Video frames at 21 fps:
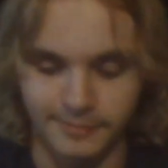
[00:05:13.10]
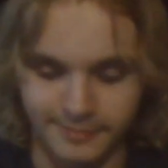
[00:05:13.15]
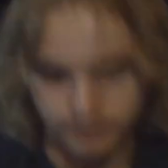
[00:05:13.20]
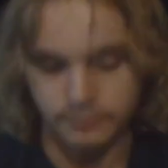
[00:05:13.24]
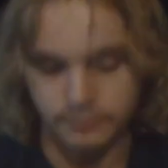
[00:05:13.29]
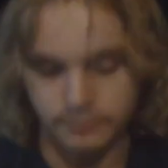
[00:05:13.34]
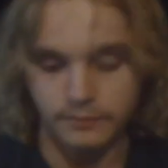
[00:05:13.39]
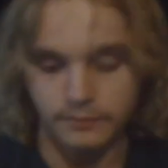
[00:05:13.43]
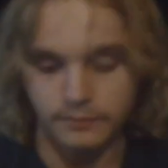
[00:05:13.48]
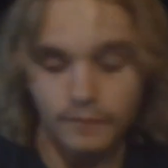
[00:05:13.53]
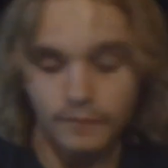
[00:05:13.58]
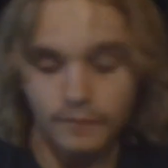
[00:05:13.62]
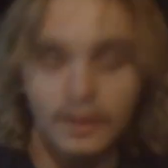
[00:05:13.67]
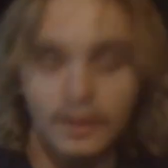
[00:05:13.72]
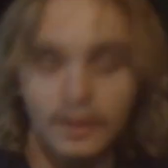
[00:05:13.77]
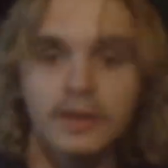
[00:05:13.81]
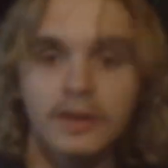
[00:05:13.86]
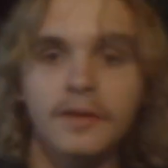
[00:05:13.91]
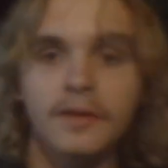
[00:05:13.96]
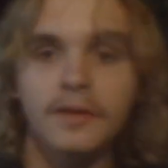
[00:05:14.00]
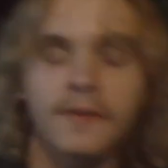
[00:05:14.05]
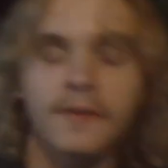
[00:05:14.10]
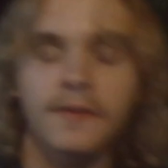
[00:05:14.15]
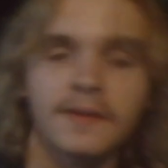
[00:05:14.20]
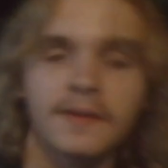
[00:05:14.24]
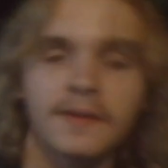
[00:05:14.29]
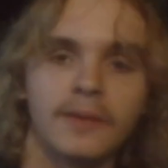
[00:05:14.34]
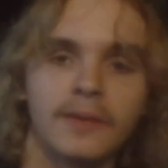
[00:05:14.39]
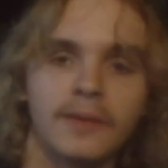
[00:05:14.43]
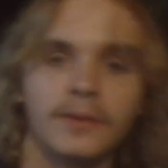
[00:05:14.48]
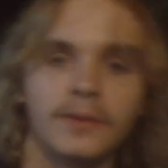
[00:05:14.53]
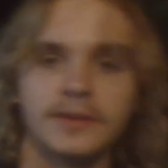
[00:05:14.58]
Another thing that works is
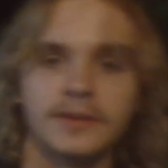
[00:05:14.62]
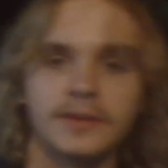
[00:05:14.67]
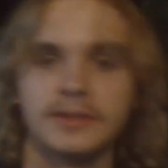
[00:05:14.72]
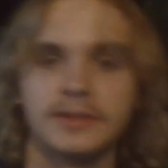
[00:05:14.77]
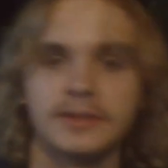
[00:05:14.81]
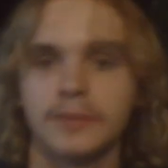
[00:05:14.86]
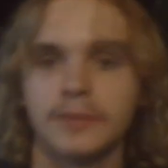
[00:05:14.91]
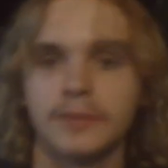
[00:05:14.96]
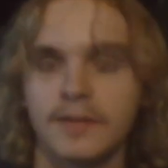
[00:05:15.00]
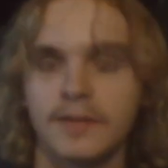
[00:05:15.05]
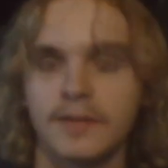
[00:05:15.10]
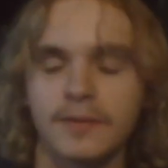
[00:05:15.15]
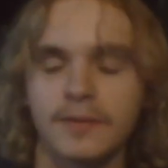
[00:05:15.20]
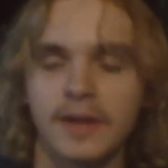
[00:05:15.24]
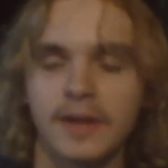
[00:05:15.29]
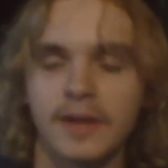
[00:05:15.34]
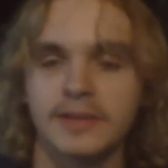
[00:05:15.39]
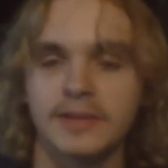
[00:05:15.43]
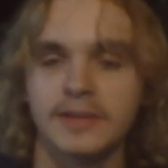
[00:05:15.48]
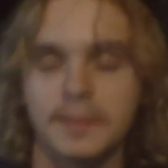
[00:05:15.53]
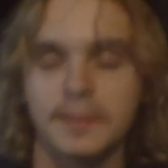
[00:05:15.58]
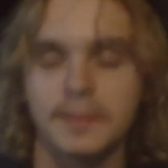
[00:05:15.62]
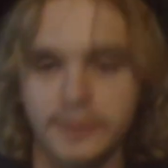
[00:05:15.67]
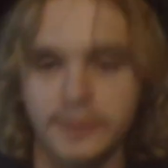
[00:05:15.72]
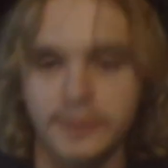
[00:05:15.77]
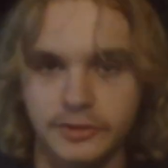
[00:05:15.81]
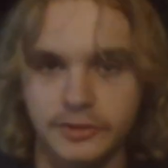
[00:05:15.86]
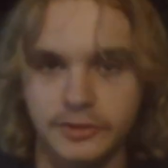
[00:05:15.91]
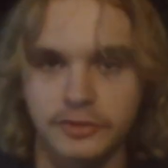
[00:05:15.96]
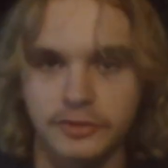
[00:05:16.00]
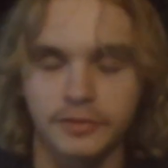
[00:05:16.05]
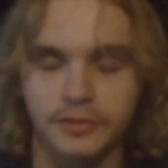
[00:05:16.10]
whenever you get a temptation or an
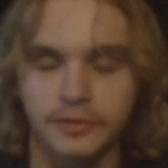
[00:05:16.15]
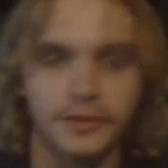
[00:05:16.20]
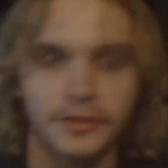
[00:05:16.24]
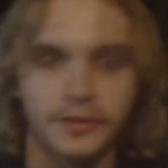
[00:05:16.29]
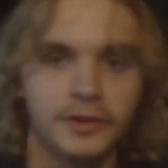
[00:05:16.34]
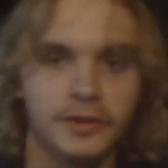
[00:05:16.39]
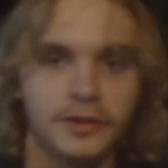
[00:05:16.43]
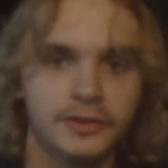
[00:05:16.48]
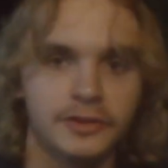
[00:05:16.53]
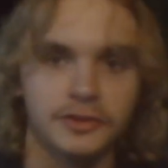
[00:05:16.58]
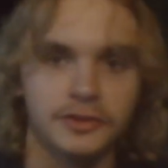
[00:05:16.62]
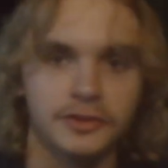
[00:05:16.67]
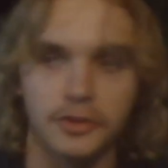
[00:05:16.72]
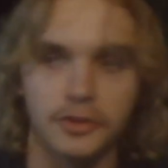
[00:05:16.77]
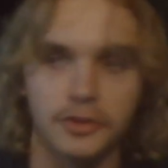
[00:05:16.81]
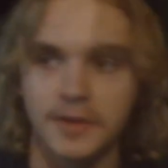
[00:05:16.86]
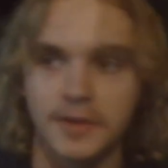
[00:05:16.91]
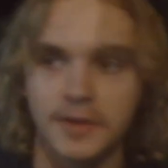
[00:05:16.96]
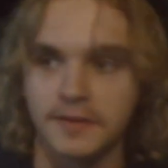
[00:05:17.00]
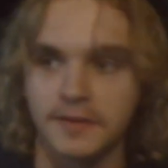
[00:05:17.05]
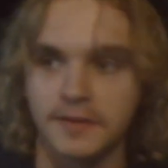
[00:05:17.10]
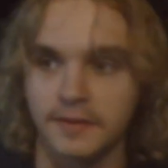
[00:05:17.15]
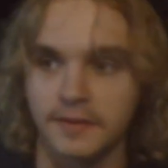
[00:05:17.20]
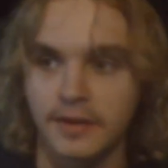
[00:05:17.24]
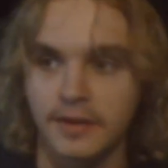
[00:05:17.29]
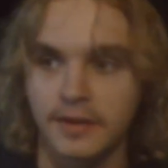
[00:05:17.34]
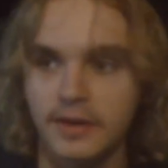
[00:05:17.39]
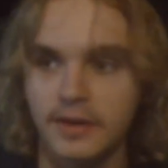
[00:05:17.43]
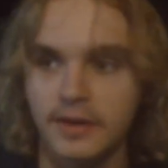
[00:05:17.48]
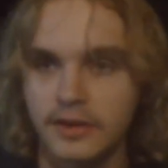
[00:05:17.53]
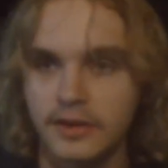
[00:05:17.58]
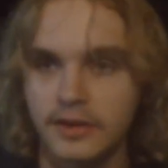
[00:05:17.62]
urge to do anything, you
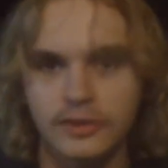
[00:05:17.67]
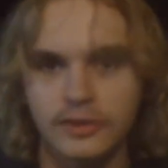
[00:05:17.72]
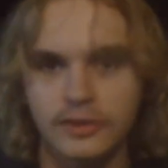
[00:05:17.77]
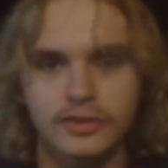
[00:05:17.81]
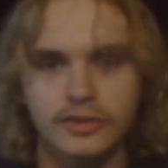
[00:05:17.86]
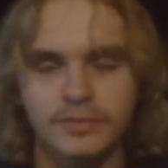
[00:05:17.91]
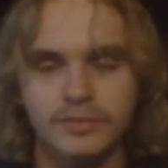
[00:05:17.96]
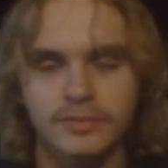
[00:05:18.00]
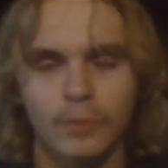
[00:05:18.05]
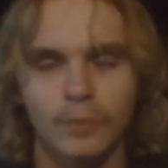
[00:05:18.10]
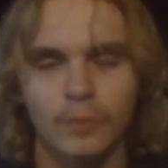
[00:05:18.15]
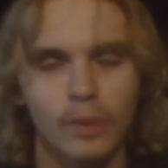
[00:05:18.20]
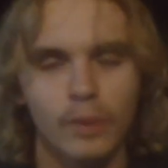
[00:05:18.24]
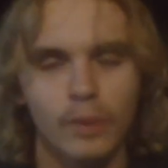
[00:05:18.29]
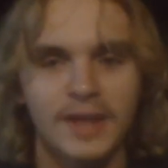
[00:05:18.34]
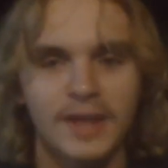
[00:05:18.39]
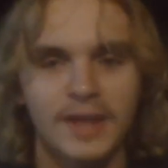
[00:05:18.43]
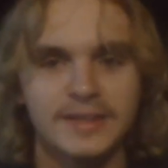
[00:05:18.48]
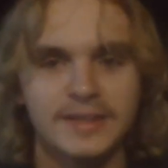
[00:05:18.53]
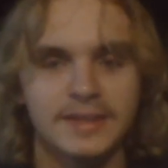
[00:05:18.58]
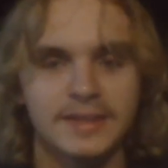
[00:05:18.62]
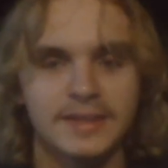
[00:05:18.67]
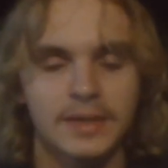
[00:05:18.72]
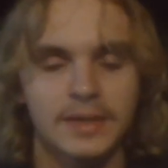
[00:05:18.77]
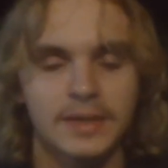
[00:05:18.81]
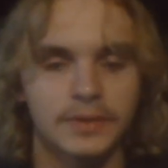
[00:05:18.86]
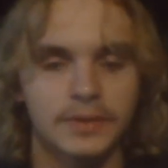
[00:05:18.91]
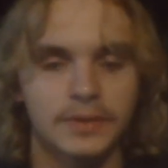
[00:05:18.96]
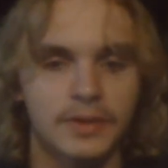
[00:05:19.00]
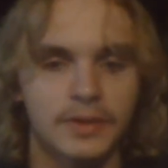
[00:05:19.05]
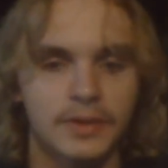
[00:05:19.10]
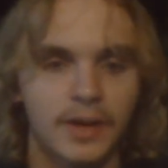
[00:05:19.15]
just write it down, you know.
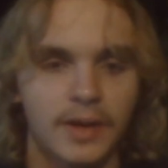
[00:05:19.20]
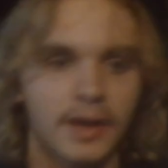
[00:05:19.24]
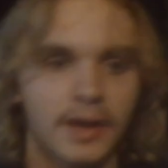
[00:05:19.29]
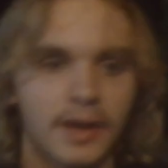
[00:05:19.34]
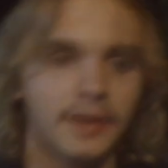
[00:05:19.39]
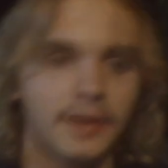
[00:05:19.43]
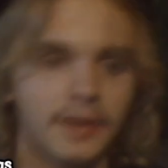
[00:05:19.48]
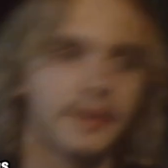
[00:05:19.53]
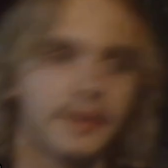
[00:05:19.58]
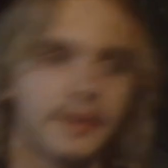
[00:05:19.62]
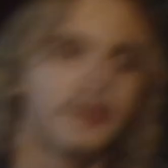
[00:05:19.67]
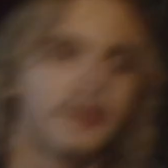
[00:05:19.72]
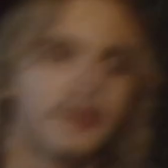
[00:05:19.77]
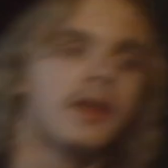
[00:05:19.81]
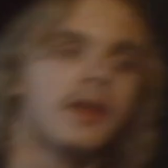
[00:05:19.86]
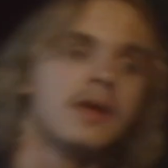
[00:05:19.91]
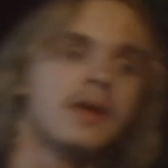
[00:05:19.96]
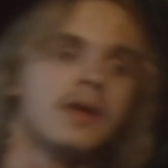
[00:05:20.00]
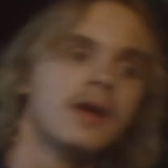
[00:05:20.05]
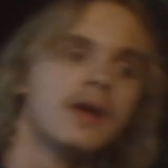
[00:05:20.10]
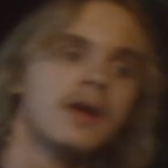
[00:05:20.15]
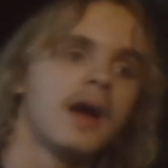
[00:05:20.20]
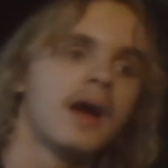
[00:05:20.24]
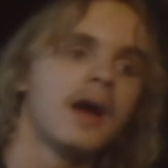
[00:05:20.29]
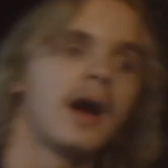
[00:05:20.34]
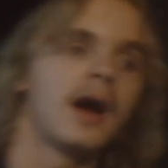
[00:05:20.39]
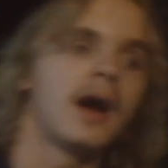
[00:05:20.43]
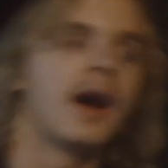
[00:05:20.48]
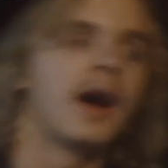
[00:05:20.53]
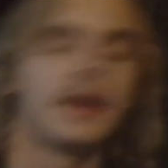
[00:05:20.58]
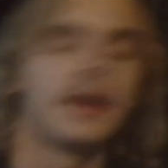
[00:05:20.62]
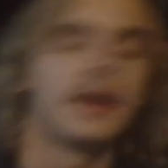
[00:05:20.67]
I had this
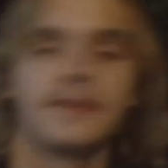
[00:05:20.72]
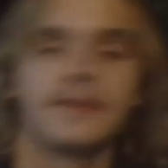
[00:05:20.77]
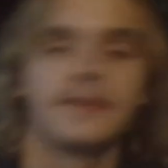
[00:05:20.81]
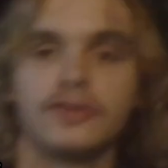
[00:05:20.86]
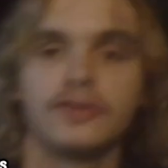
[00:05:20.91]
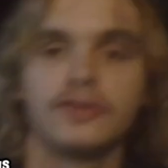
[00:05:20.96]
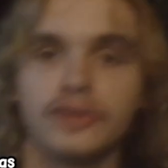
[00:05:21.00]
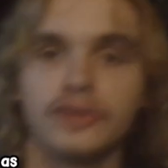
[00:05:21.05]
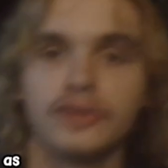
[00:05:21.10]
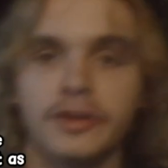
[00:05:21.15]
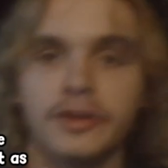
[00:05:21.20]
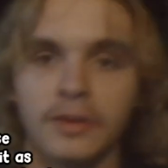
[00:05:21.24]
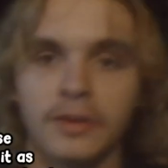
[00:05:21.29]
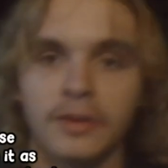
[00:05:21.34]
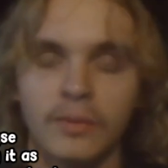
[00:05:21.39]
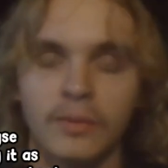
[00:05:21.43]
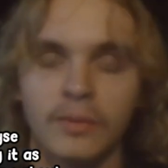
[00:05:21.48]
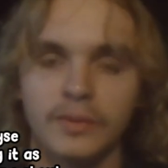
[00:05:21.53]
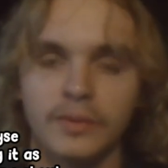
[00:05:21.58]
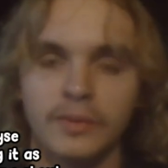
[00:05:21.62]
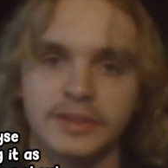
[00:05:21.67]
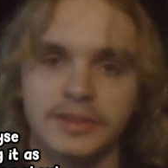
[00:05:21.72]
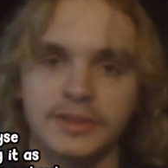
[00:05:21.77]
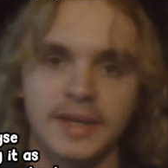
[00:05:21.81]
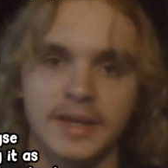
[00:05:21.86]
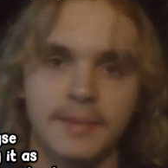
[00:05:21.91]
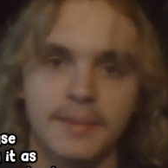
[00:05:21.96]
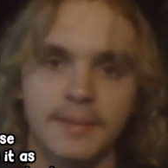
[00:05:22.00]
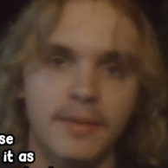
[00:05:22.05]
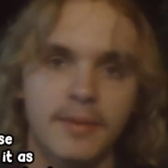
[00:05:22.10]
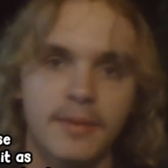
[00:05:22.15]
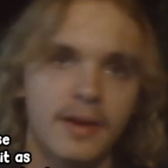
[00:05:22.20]
journal one time,
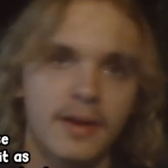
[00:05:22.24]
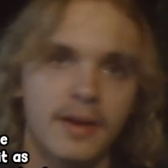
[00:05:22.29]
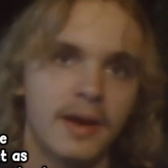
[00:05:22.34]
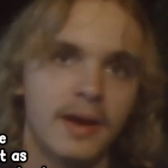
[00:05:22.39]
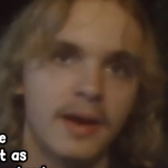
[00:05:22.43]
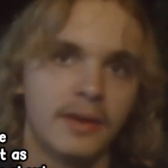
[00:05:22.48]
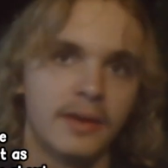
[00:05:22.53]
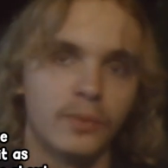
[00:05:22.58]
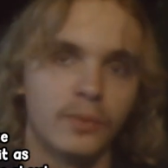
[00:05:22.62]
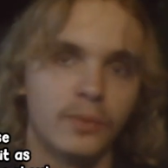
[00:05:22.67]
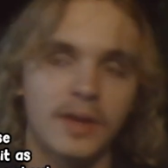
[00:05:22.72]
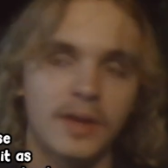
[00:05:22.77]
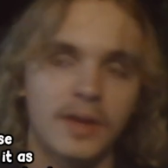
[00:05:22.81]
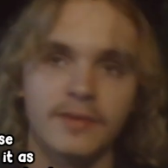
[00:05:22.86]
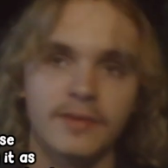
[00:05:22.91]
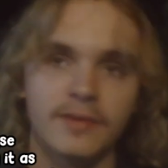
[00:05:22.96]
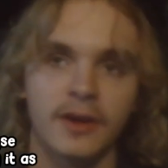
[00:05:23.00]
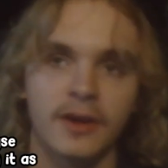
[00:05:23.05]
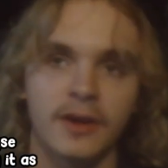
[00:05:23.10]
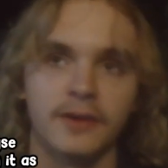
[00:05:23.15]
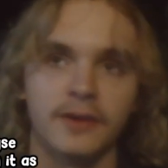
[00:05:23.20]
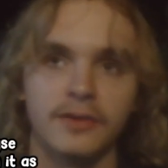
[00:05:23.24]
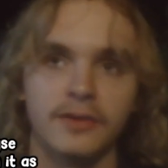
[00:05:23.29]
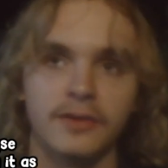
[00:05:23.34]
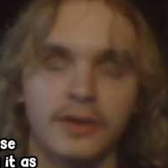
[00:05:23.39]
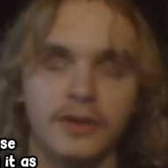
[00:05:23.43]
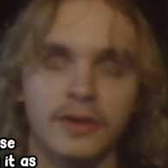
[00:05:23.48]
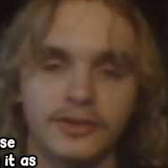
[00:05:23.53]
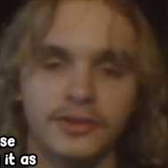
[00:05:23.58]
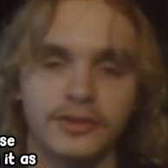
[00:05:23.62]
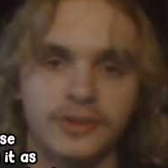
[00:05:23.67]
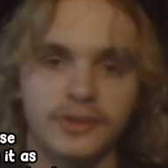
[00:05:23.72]
and whenever I had an urge to do
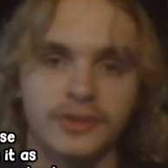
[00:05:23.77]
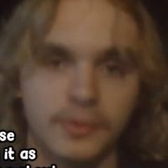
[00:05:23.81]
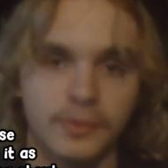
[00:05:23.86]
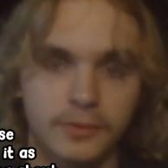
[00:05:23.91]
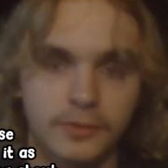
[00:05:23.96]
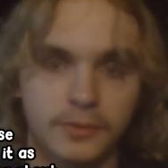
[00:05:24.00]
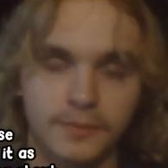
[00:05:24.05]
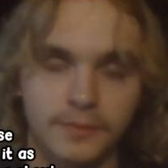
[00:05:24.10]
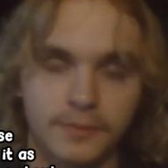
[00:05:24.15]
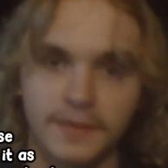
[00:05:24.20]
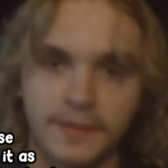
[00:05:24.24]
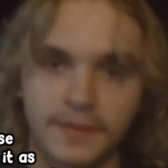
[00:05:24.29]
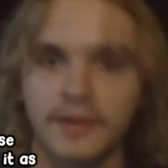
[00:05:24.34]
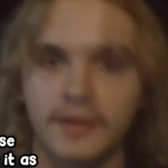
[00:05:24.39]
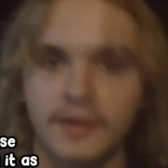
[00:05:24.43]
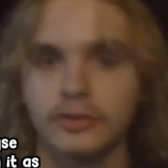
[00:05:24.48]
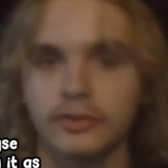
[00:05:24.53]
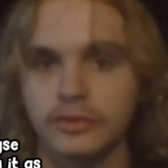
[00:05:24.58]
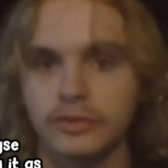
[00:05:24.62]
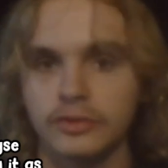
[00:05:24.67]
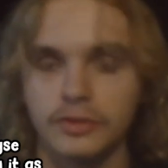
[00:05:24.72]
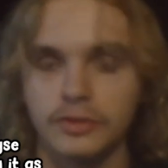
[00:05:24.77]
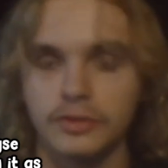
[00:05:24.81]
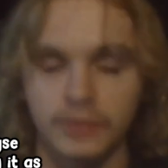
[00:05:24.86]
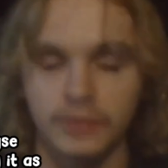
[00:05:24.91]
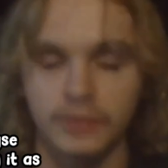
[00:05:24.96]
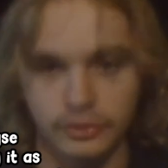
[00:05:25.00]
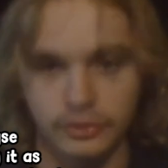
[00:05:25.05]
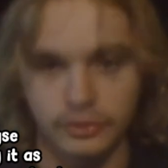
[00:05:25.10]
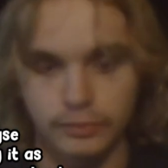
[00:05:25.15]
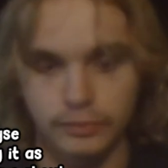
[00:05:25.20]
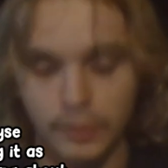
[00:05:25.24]
something that I shouldn't do, I just wrote it
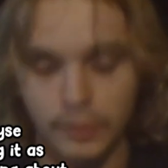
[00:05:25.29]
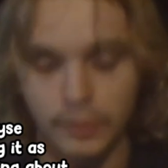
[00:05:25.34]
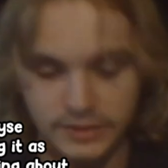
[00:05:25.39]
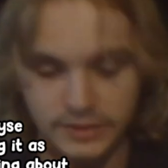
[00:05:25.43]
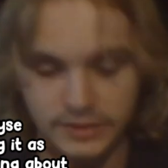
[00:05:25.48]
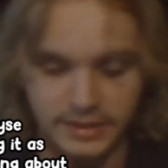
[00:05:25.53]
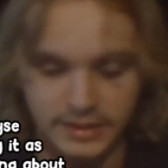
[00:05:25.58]
down.